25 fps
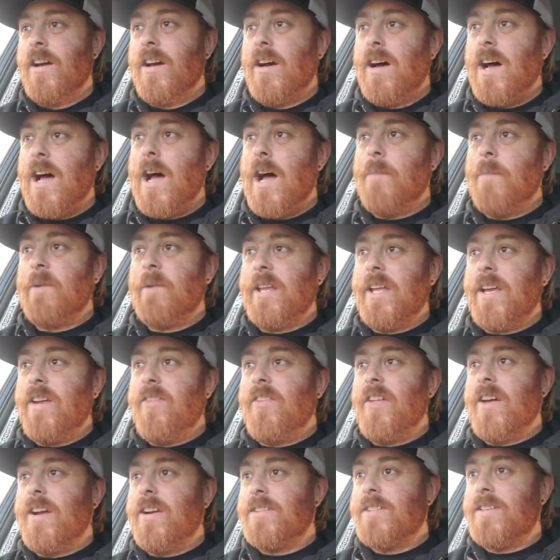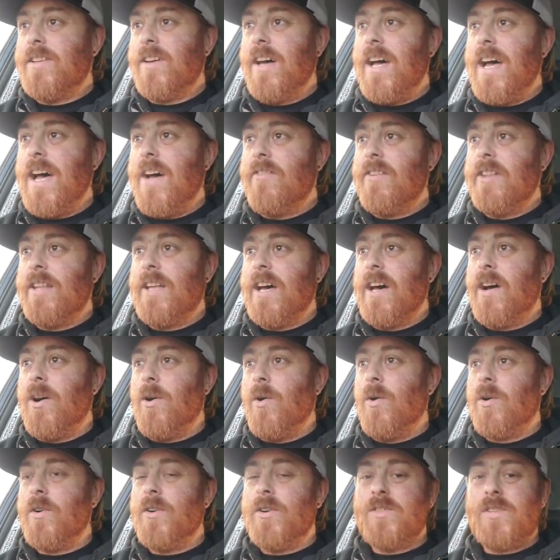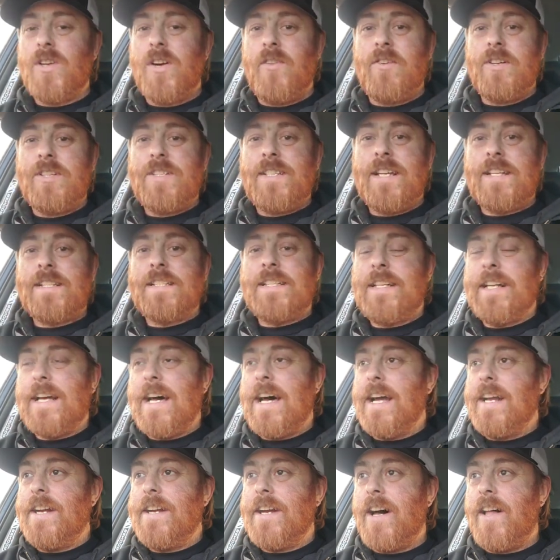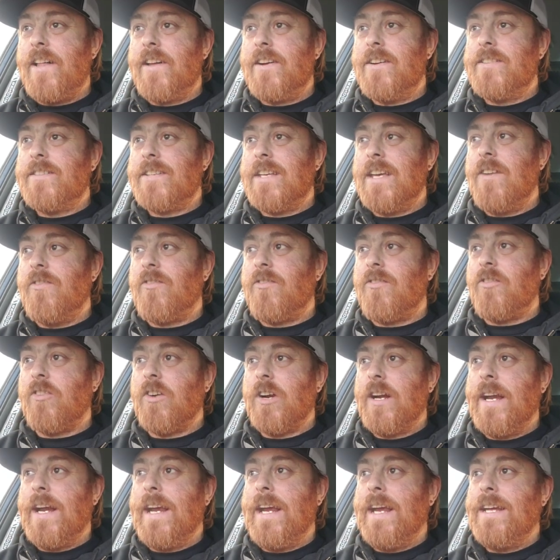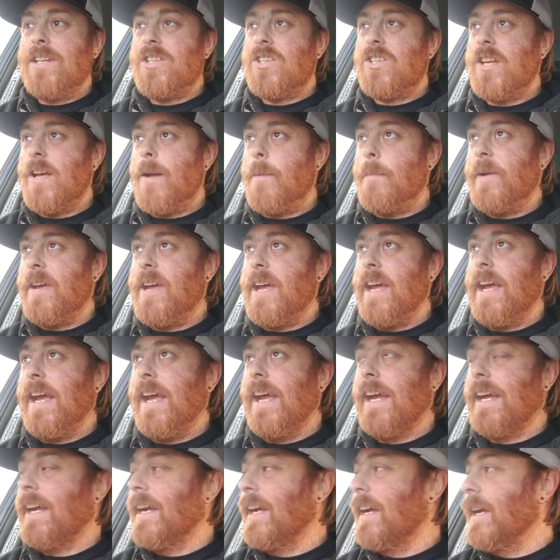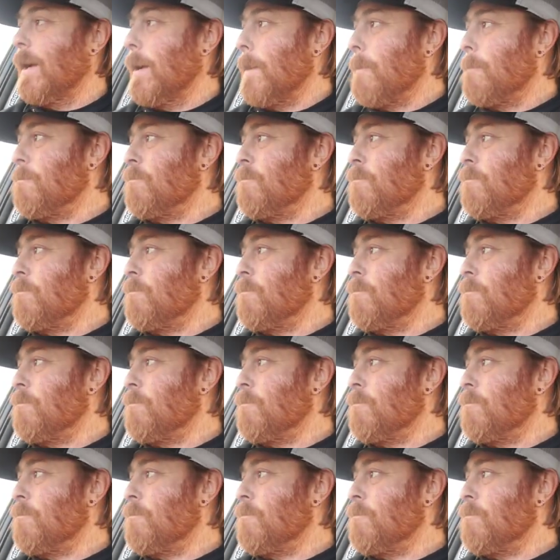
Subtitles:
I believe they're still having the orders over $69 get free shipping.